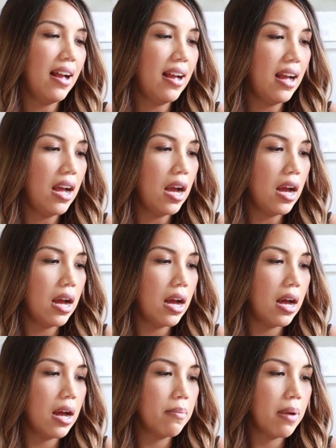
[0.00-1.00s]

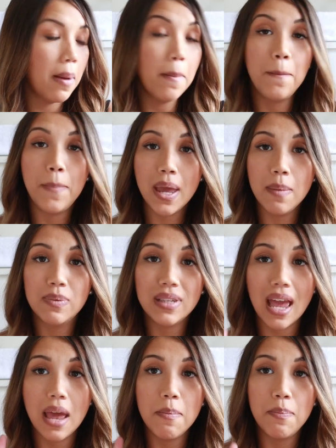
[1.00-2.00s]
Um,
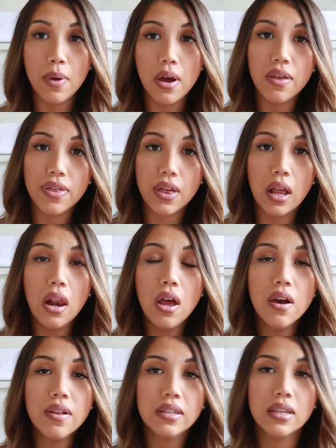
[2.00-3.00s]
bibs and birth
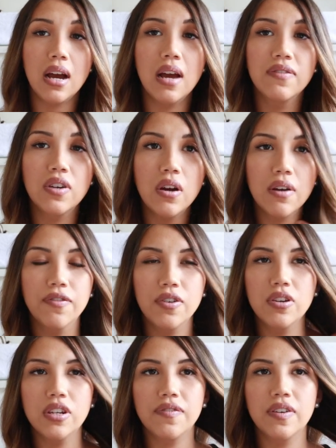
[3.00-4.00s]
cloths. I've got a
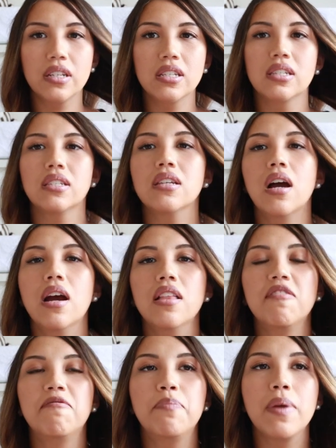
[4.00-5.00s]
few different
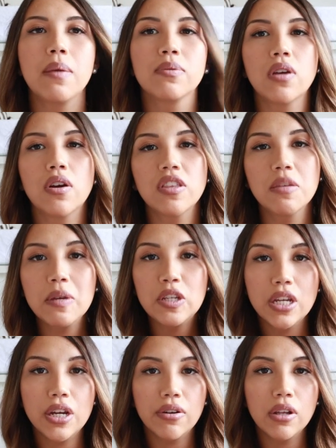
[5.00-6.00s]
style of bibs. So I got the
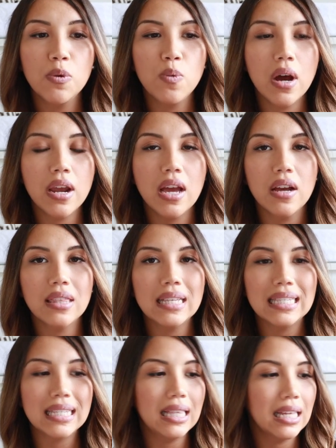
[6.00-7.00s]
material one, I got
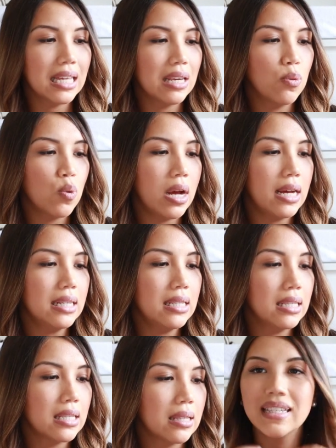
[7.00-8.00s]
the silicone
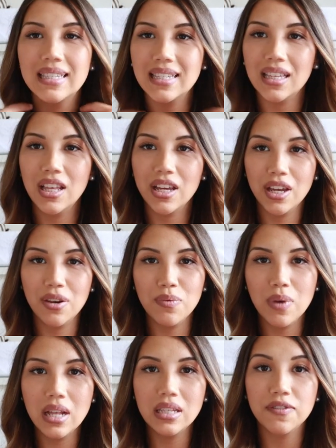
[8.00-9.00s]
ones. The
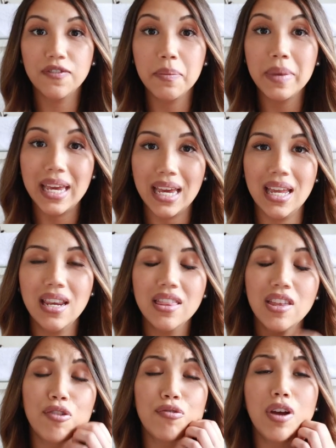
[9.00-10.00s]
silicone ones from Kin,
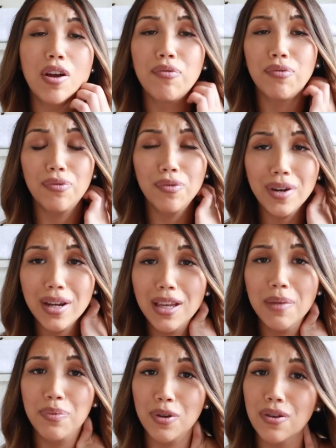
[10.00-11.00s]
they're a
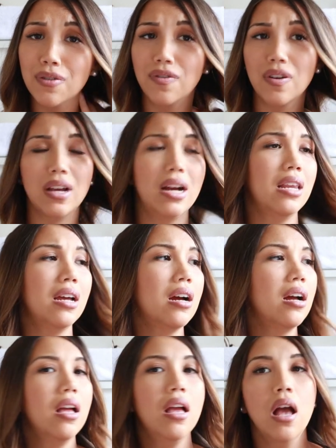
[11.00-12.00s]
really beautiful
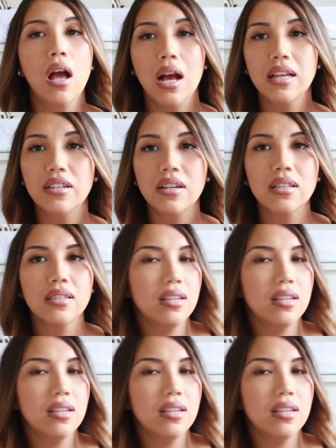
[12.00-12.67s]
color. As you can